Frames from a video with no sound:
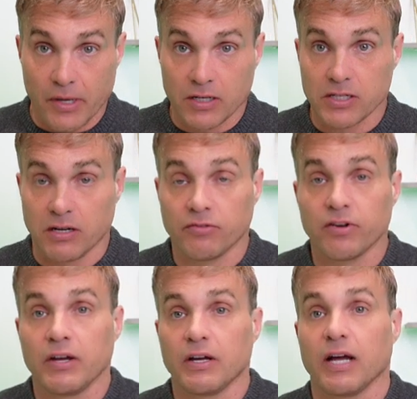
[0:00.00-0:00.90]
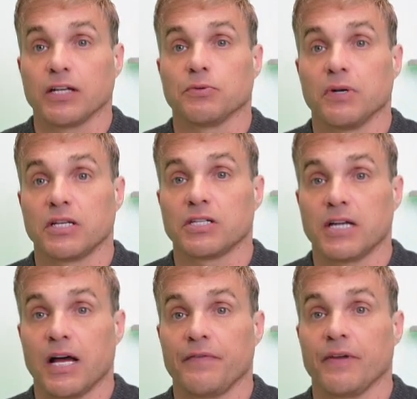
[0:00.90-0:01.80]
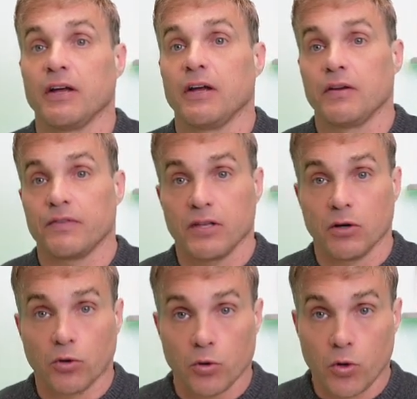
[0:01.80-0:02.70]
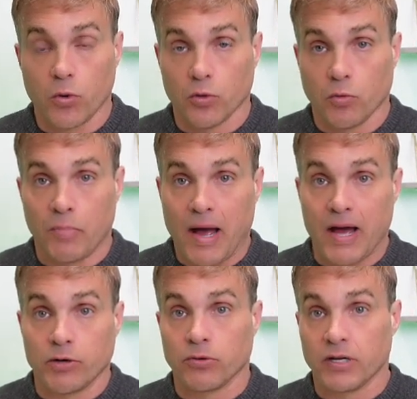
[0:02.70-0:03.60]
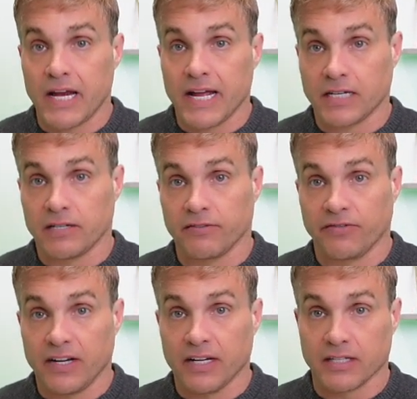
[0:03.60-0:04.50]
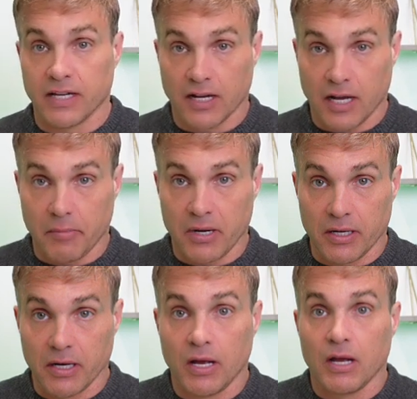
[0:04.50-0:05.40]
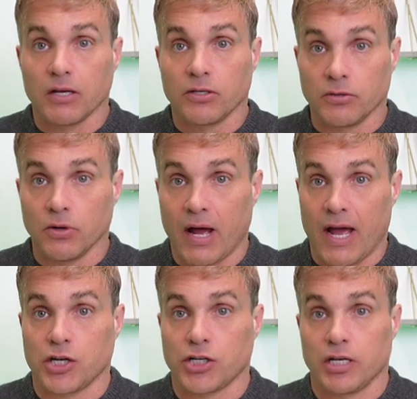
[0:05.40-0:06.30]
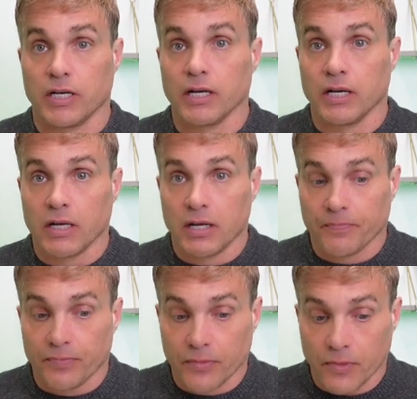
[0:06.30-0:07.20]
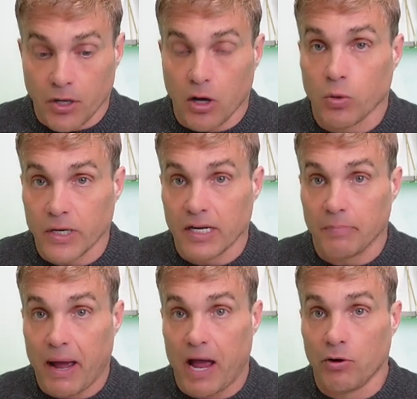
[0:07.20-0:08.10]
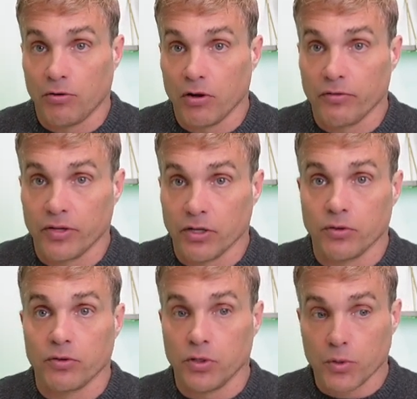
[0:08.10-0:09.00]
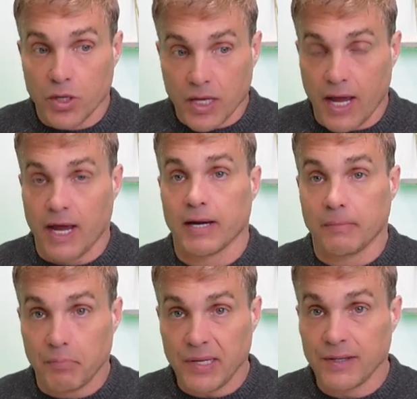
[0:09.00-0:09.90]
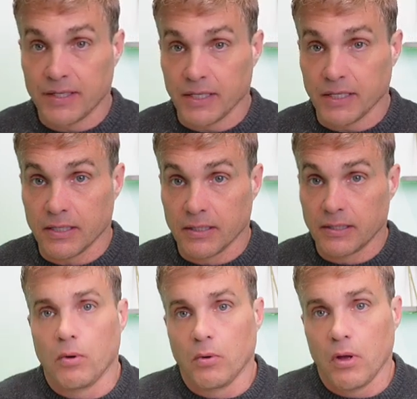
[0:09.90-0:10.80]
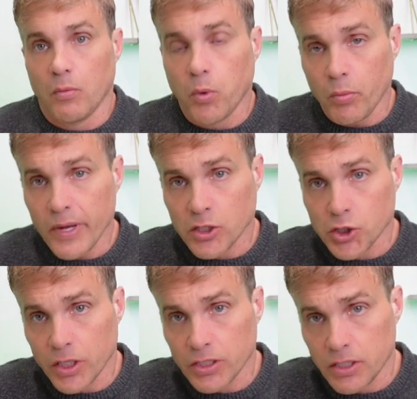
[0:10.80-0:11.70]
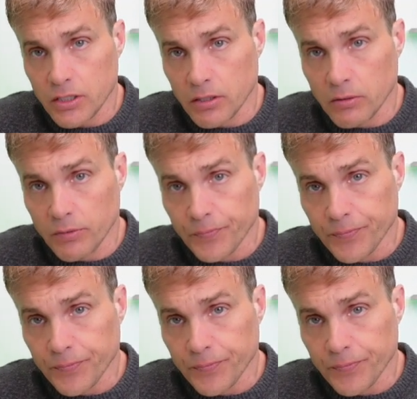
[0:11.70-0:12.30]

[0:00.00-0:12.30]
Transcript: itself and to understand that the awkward or bad or negative feelings that come in do not actually hold any power over you. You can beat it. And what we are trying to do